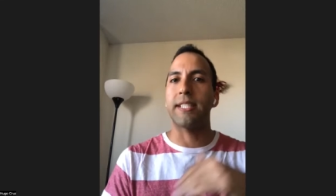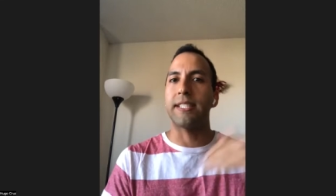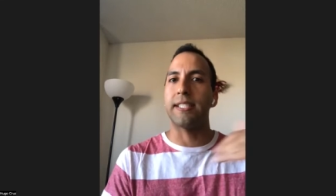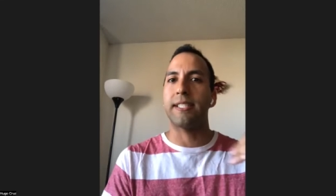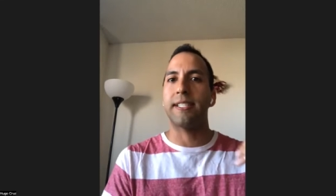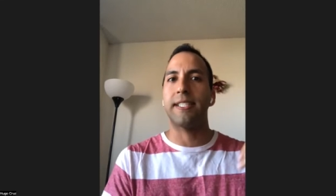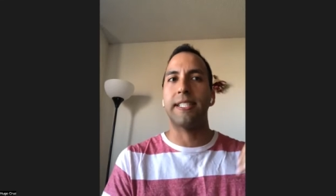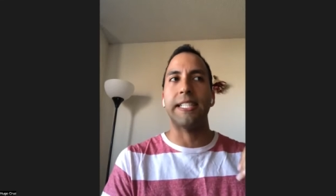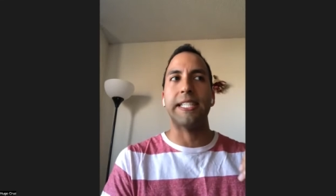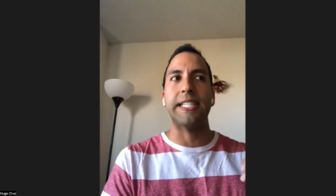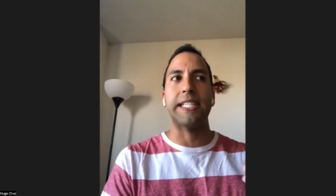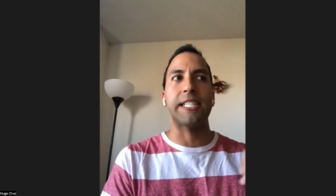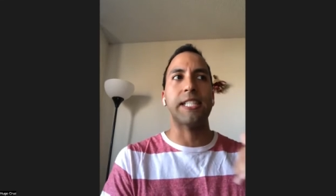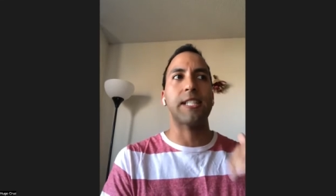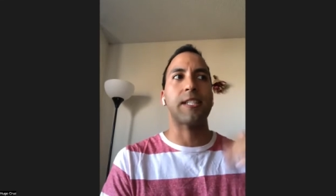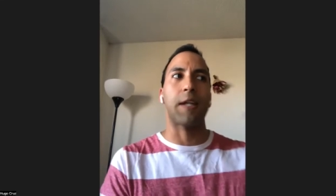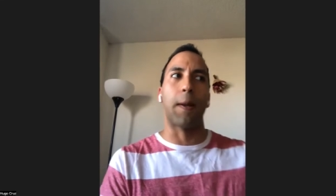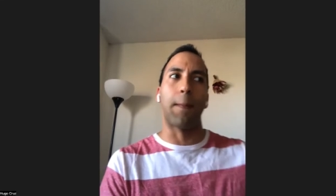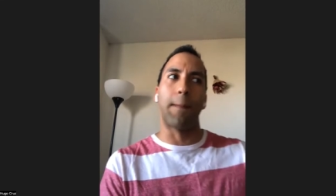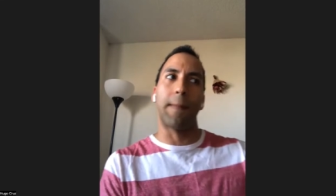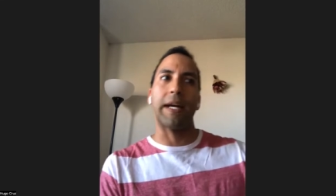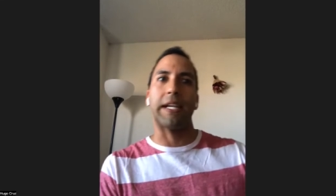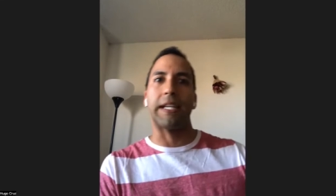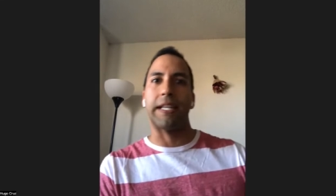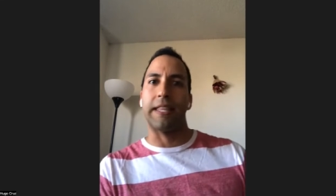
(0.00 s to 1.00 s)
to see
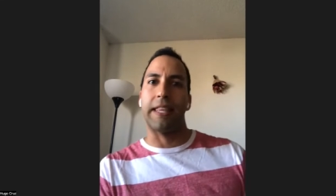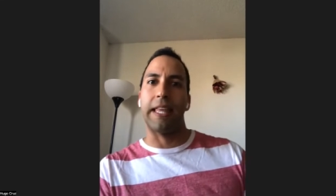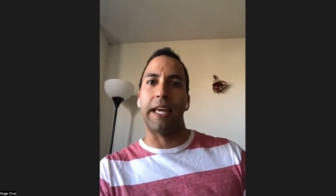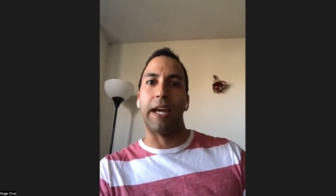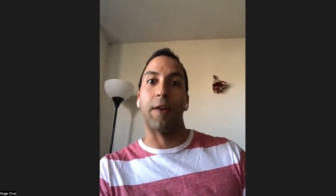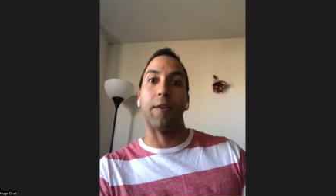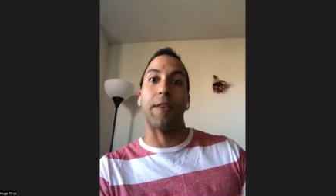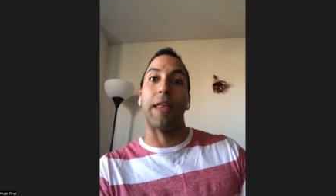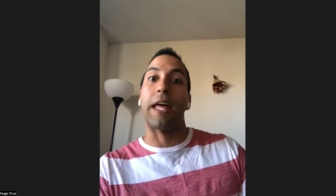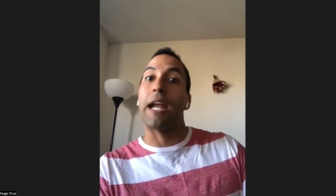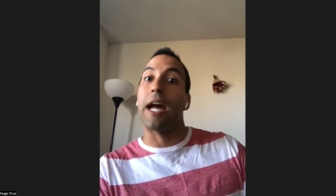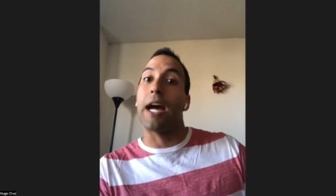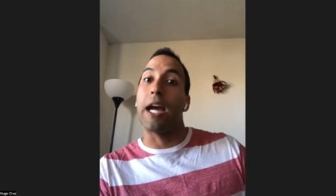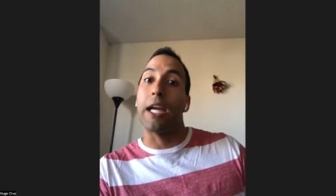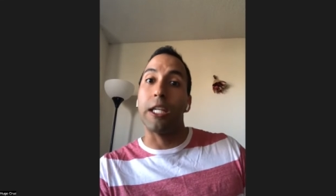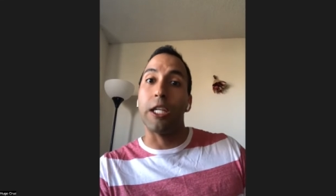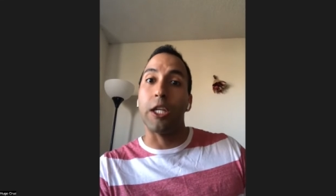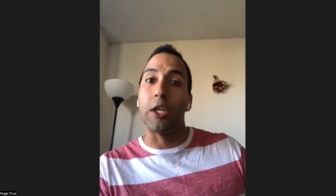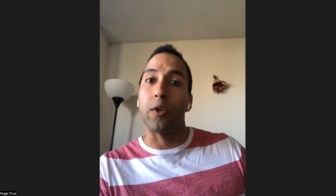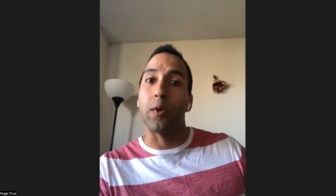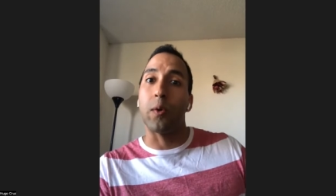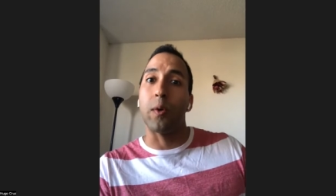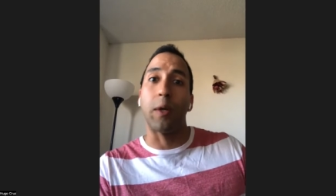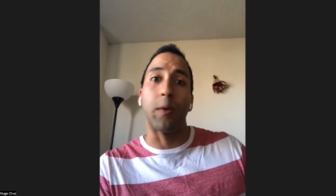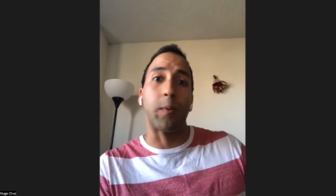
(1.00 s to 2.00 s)
somebody there that I
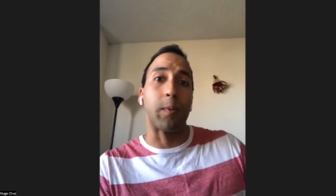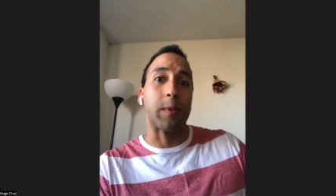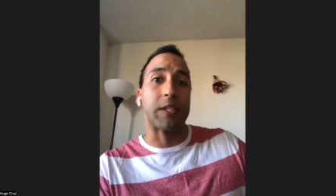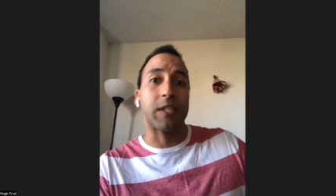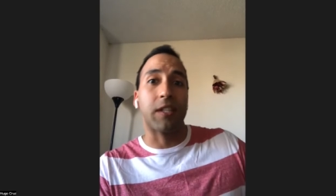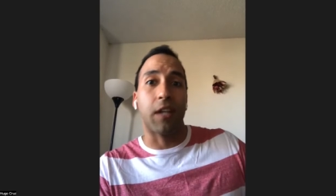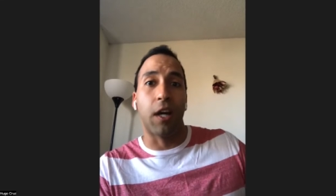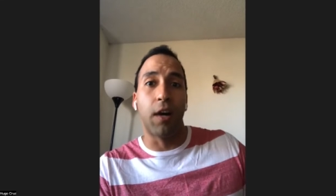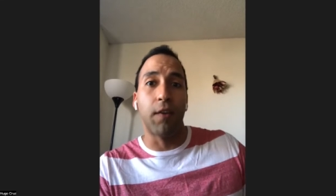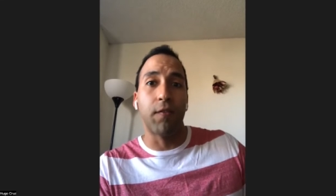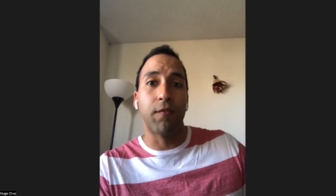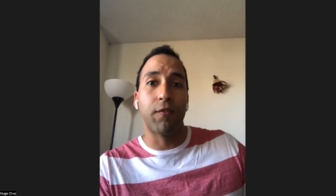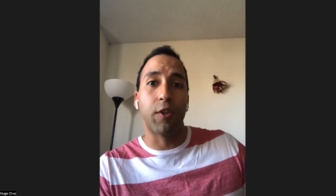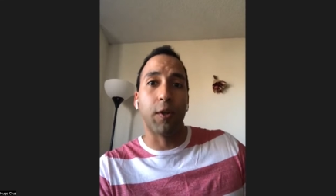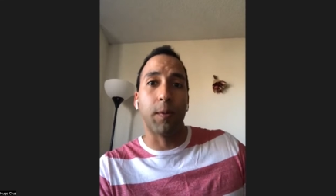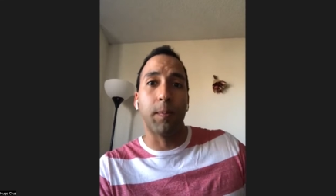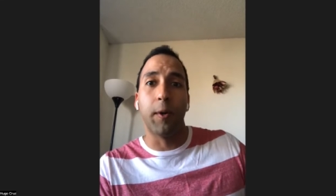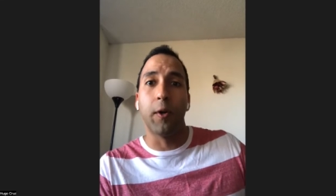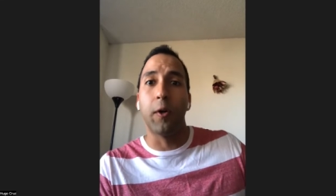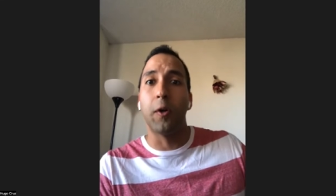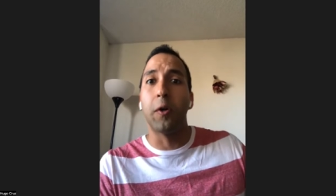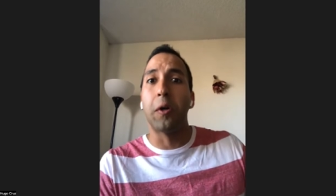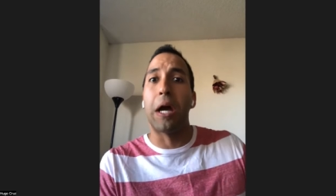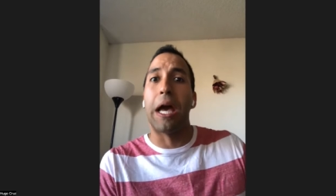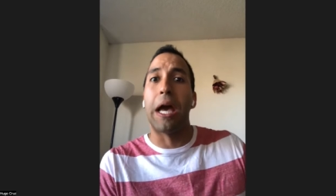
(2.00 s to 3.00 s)
knew. It was
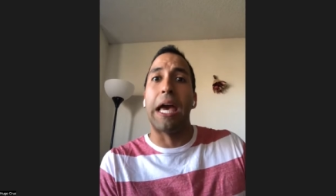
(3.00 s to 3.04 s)
comfortable.